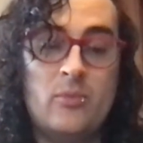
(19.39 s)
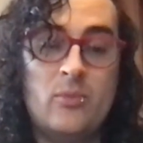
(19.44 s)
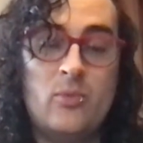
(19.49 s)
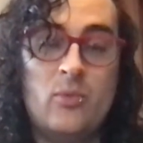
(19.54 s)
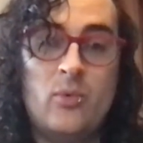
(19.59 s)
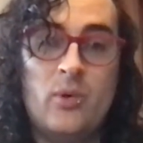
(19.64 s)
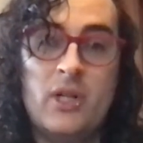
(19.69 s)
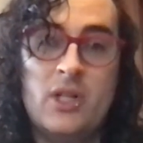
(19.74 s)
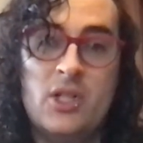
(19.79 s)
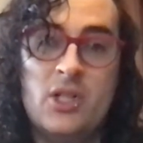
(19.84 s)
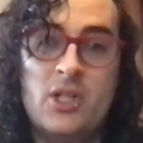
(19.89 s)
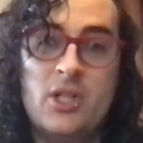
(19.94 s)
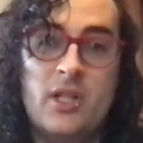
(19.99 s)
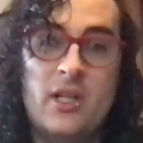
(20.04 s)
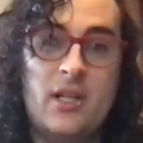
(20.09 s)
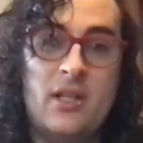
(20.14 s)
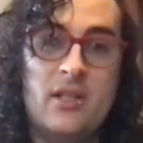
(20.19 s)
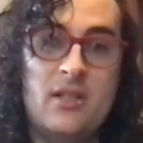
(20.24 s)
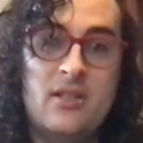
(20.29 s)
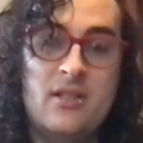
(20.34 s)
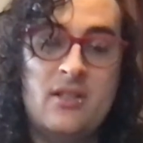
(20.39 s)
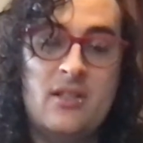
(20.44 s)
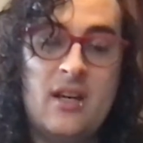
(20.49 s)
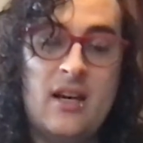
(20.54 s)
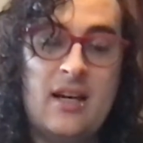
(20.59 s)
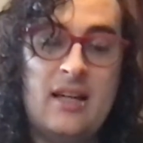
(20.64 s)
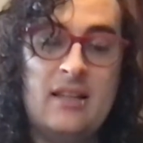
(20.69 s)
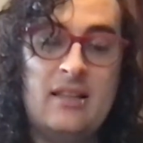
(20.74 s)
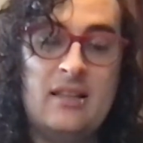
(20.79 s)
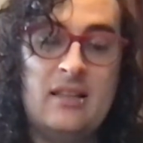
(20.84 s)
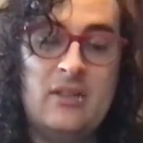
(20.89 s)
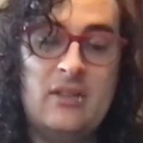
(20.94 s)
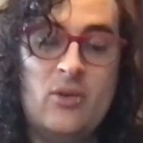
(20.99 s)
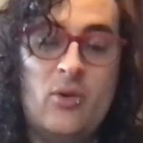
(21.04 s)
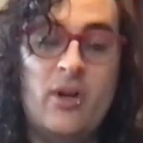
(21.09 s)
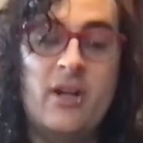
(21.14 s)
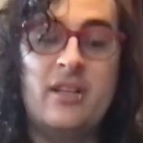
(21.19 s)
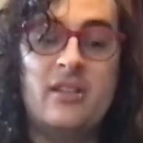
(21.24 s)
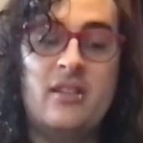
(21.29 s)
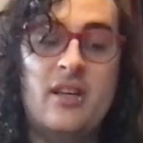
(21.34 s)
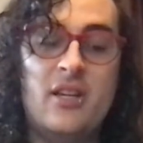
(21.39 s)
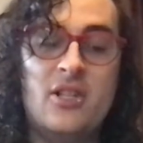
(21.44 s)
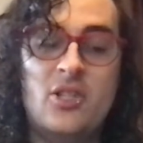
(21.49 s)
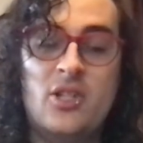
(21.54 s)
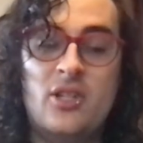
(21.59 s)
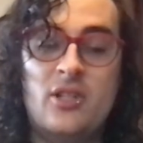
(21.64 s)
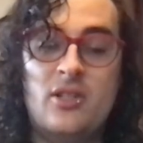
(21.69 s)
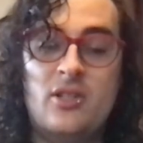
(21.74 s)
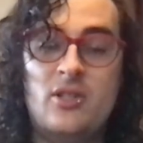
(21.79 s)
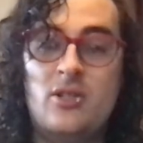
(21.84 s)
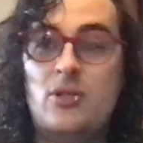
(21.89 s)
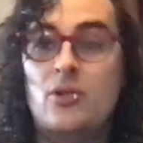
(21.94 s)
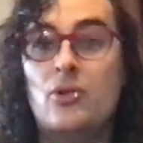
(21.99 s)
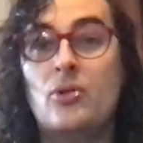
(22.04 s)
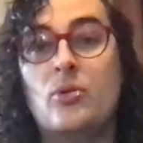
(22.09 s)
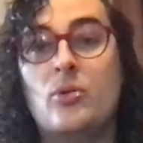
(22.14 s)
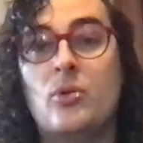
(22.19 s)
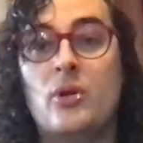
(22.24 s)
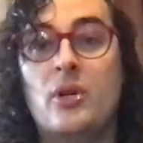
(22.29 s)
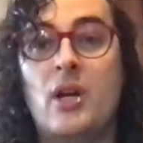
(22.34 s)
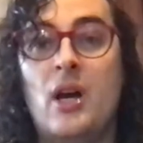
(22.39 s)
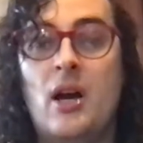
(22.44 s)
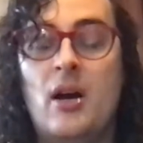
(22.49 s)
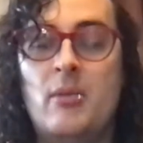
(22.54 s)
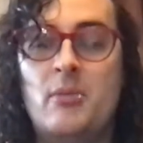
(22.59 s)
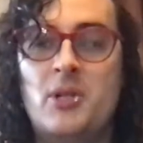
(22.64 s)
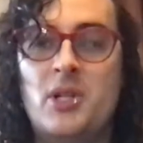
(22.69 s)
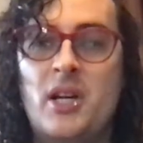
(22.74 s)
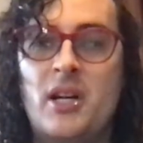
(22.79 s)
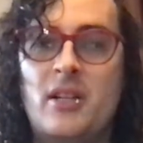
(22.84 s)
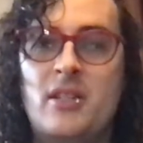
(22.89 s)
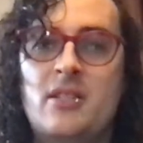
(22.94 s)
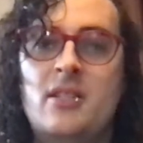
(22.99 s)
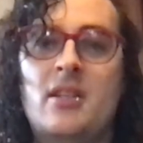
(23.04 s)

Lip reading: which is titled Orientations Toward Objects.